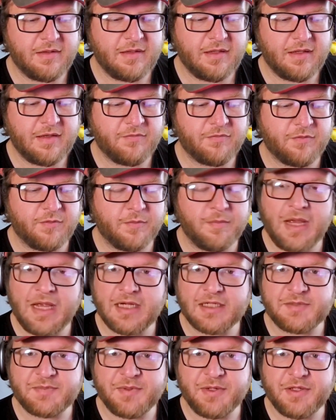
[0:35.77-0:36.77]
from my
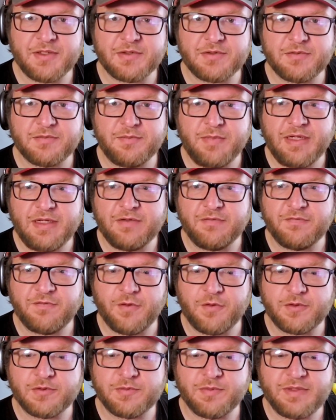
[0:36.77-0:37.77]
experience meeting
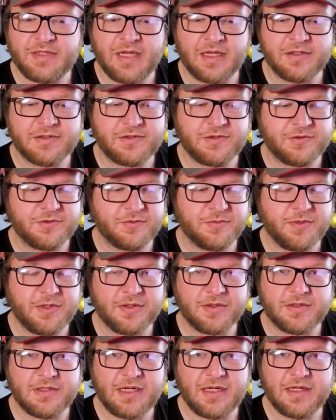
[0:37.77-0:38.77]
folks with Down syndrome,
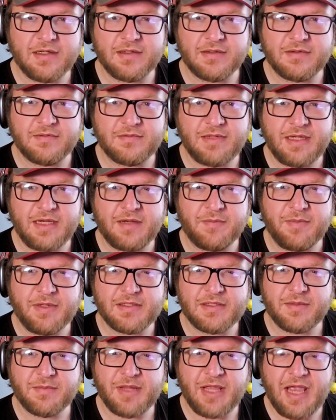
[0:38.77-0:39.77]
they can be
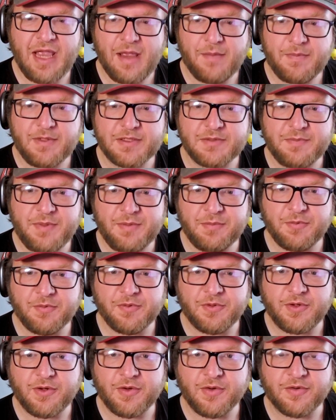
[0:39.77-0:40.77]
some of the happiest people
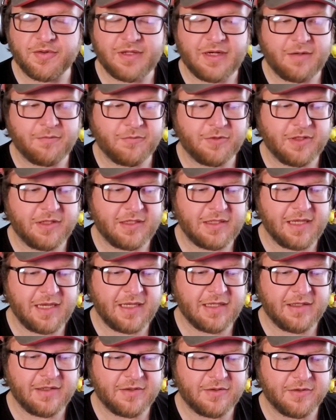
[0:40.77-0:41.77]
on earth, and I'm really
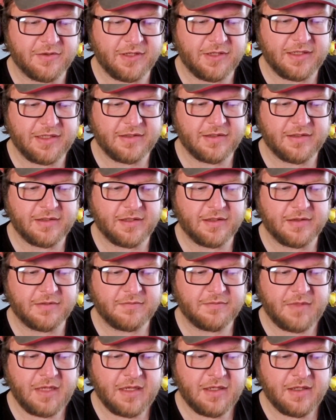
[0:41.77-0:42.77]
glad that they're getting
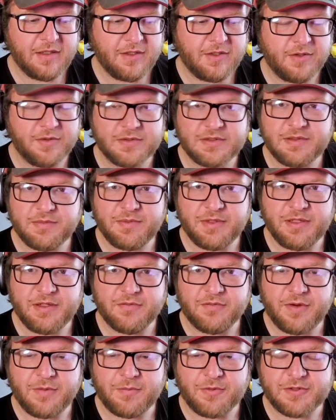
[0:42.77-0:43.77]
you know, something
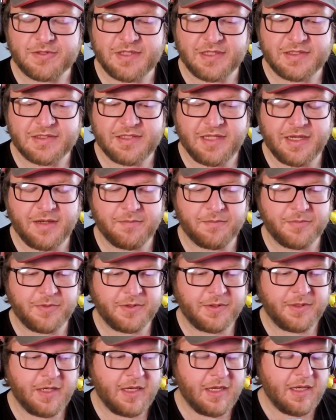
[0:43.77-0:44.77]
that represents them.
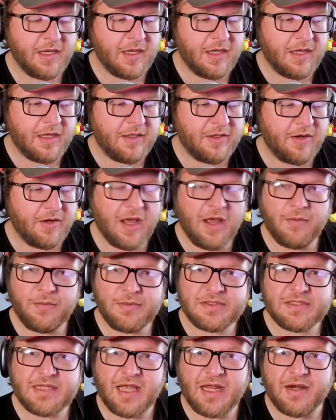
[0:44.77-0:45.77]
But you know, I
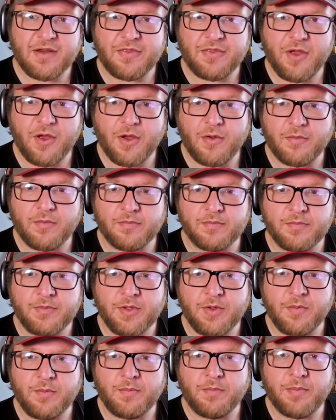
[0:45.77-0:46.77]
always kind of thought,
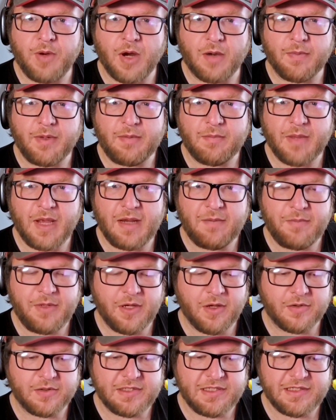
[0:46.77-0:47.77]
you know, Barbie might be
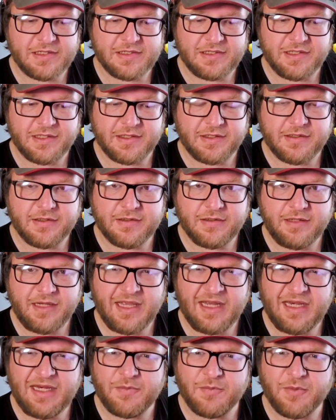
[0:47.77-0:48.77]
autistic
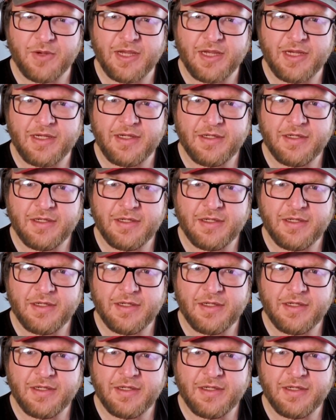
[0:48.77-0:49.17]
anyway.